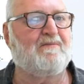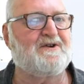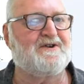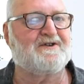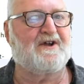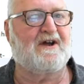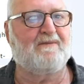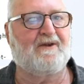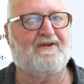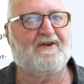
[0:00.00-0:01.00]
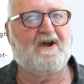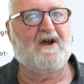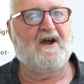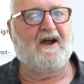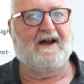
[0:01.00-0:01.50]
mission statements,
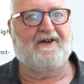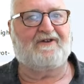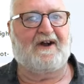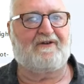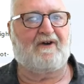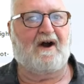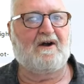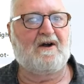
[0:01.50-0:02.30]
etc.